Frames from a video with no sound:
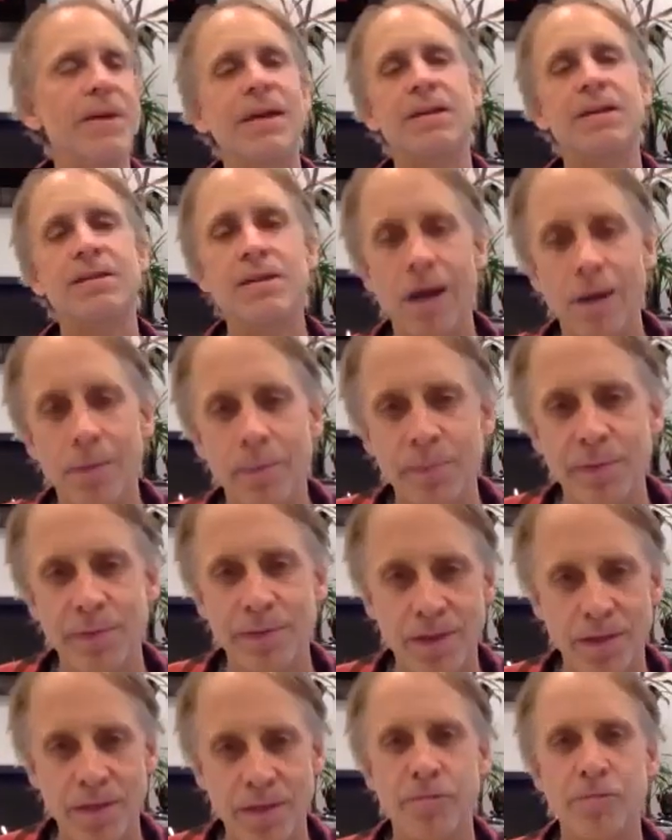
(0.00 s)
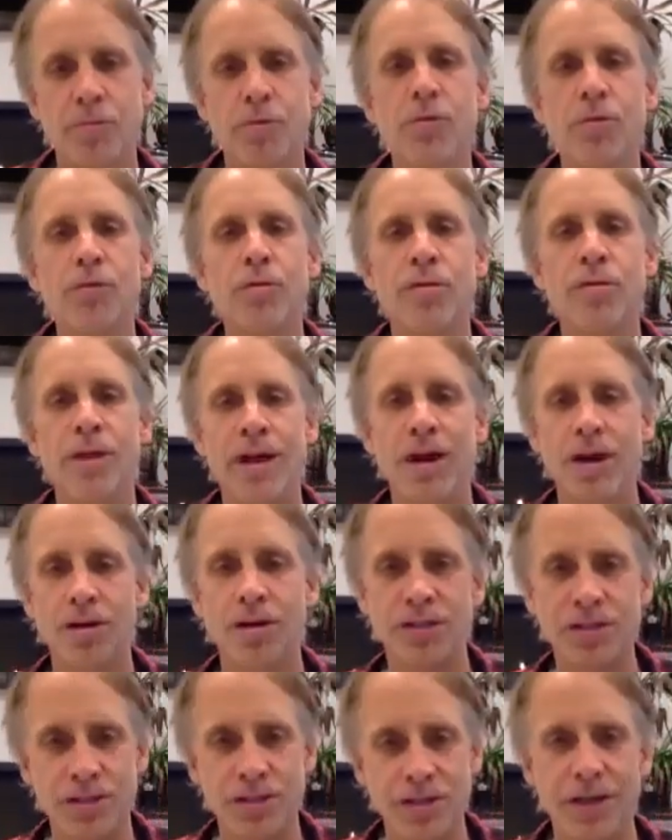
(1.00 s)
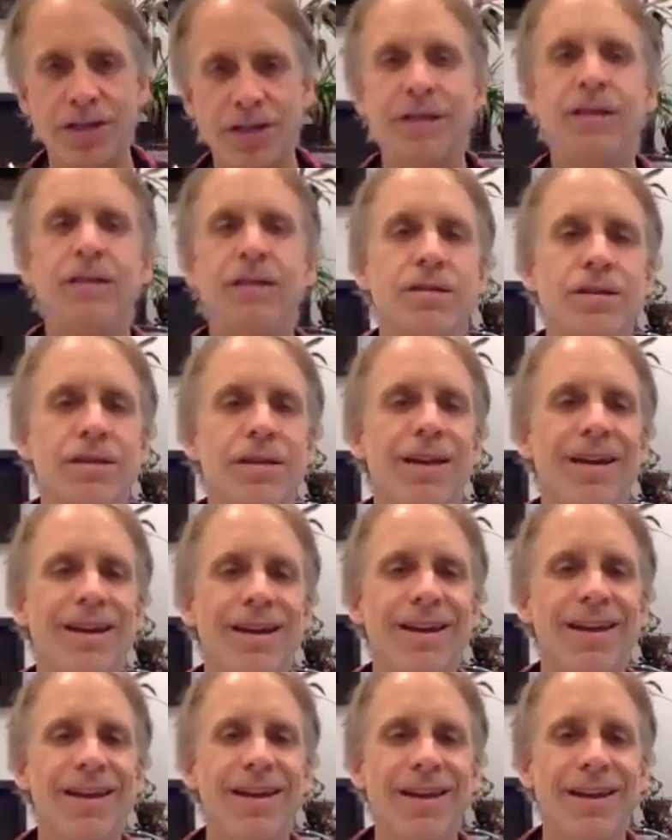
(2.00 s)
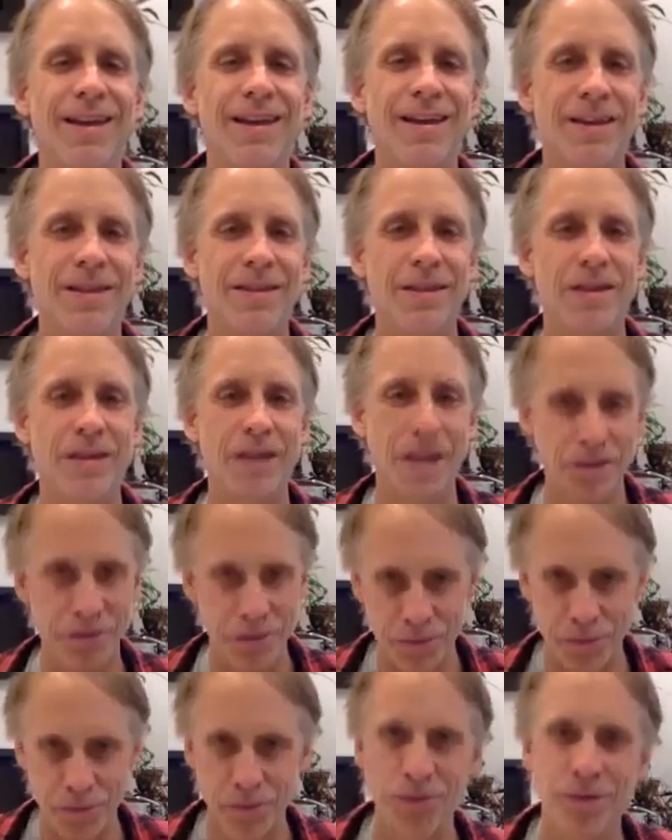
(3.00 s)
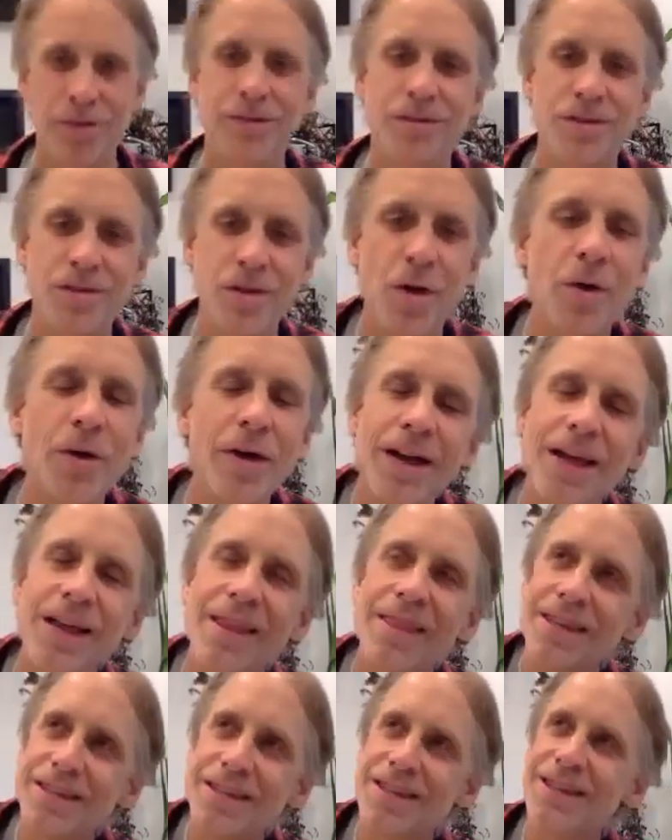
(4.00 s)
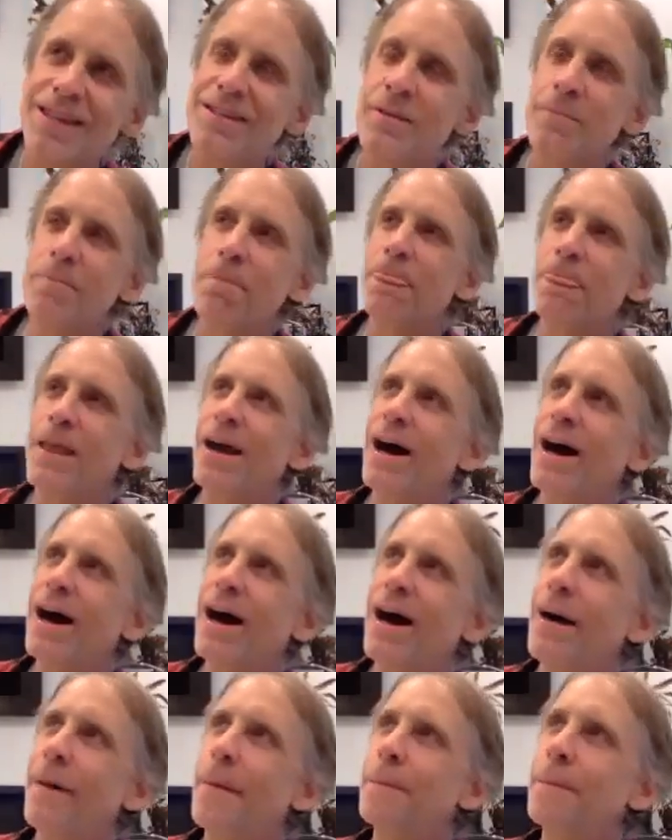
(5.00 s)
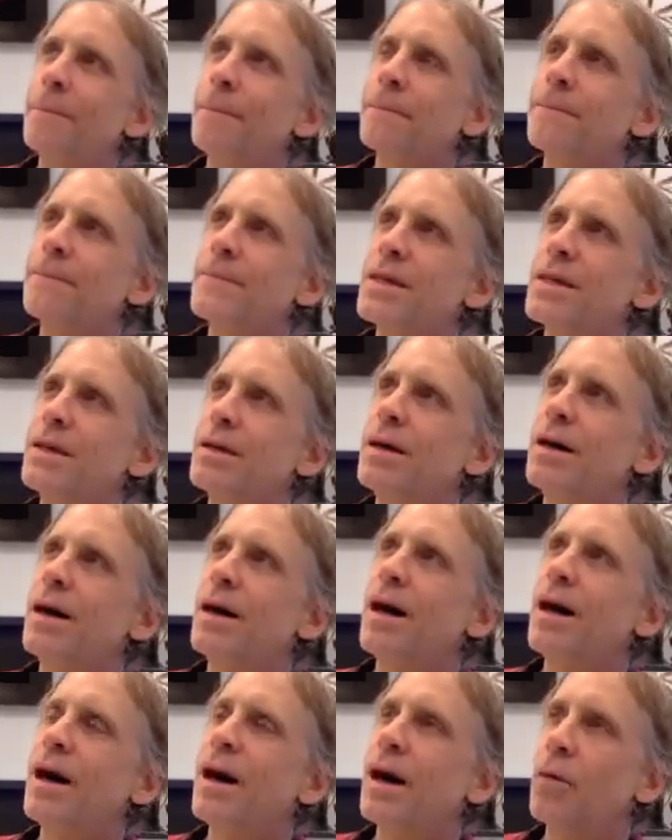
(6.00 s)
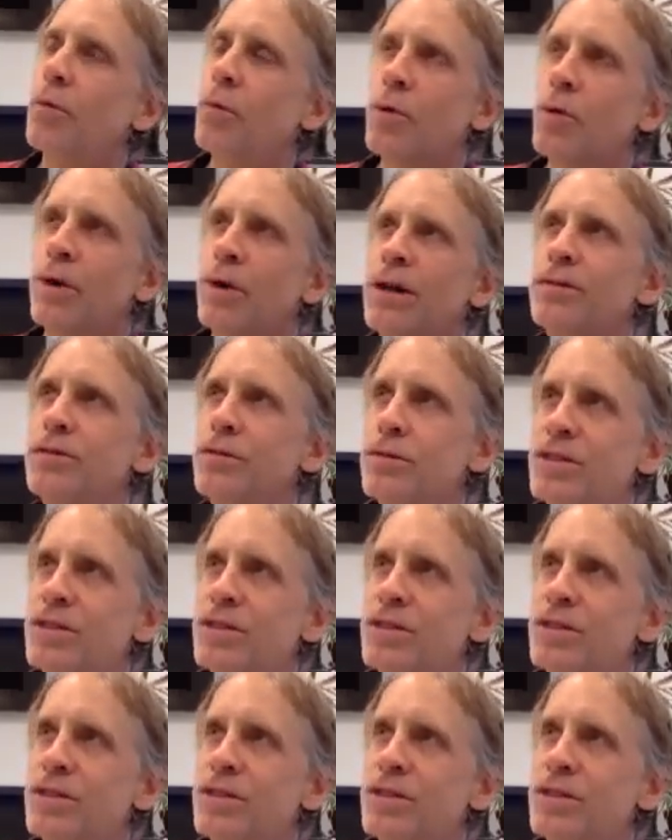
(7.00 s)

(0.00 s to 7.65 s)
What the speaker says: picked up through their studies in the natural world. So this is what we're going to do